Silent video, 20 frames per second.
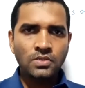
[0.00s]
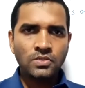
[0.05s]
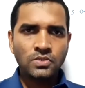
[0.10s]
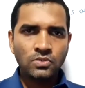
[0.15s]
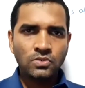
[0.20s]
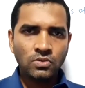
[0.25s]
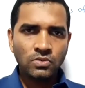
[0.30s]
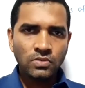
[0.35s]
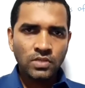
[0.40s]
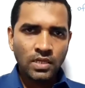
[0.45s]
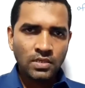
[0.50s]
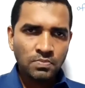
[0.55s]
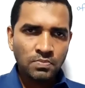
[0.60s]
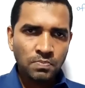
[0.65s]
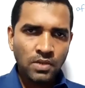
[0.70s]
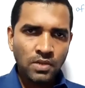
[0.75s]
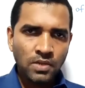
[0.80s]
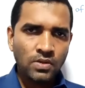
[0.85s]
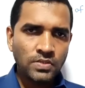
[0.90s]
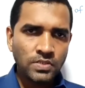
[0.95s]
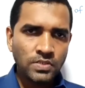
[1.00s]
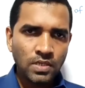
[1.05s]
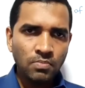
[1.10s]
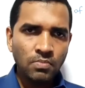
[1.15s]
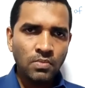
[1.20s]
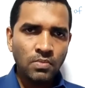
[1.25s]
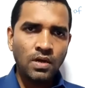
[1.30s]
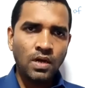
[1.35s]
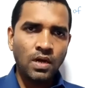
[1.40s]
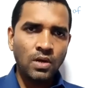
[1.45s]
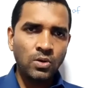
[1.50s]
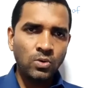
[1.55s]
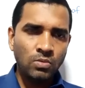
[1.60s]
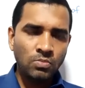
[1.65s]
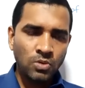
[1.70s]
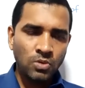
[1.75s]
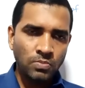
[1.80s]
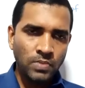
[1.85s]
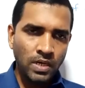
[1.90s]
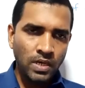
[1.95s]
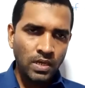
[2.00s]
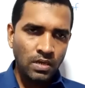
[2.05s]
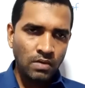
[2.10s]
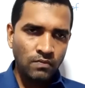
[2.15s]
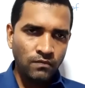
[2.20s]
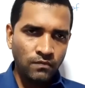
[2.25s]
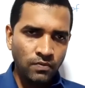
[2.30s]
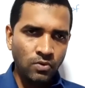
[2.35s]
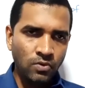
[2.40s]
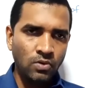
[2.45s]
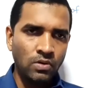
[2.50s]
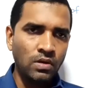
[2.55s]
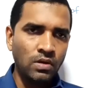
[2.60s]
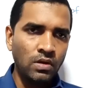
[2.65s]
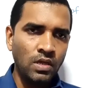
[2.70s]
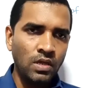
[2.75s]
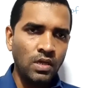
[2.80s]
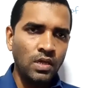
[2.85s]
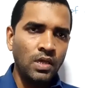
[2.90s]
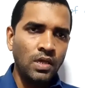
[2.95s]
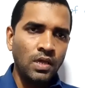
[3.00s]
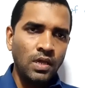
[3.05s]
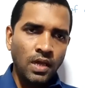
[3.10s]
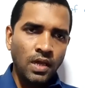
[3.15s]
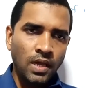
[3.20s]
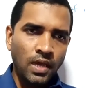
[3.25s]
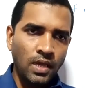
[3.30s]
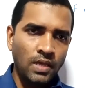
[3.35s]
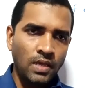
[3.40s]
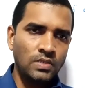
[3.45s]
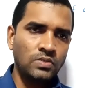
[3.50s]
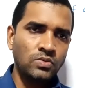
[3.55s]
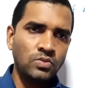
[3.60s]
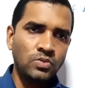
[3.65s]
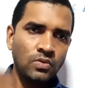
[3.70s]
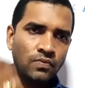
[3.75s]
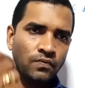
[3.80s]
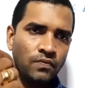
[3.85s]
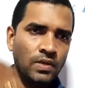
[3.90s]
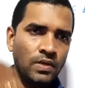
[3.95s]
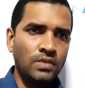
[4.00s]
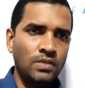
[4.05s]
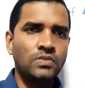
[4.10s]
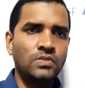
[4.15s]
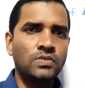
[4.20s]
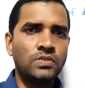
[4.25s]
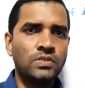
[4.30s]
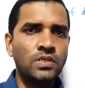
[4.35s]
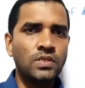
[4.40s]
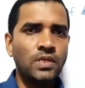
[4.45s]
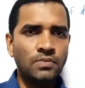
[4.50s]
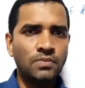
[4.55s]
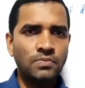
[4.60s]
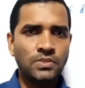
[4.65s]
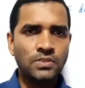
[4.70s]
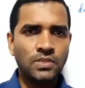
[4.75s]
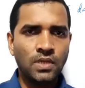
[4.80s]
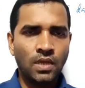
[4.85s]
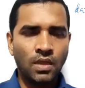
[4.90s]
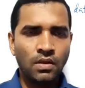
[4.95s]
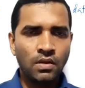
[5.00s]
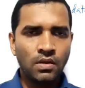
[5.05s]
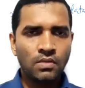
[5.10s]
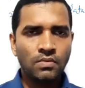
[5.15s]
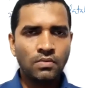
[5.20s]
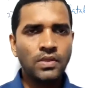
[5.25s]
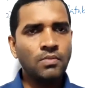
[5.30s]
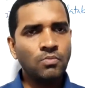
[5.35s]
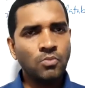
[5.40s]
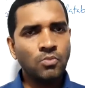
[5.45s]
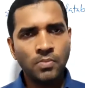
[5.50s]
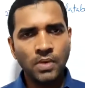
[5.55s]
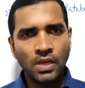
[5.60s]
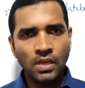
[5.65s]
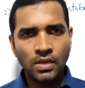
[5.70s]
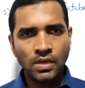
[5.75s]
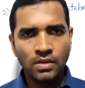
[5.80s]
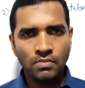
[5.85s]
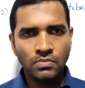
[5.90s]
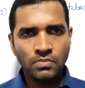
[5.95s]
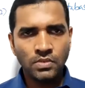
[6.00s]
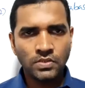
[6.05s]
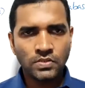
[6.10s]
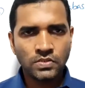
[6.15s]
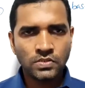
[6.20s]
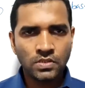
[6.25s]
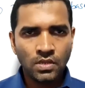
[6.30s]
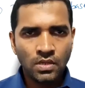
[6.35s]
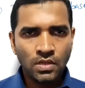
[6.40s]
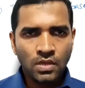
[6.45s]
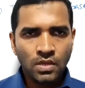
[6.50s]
So that particular SIM card or mobile phone has your friends' names and their mobile numbers.